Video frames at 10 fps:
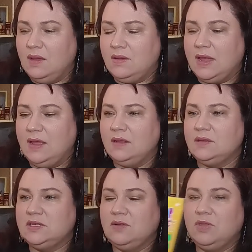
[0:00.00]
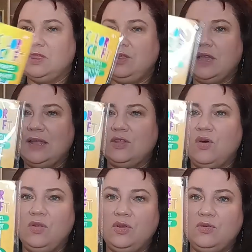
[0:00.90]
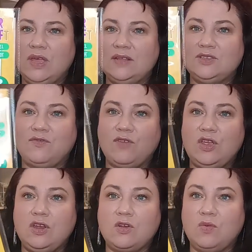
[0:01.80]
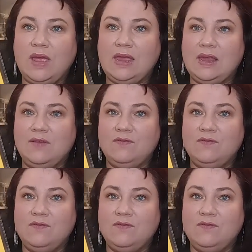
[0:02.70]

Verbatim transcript: Okay, so you got the whole little kits for you to create it.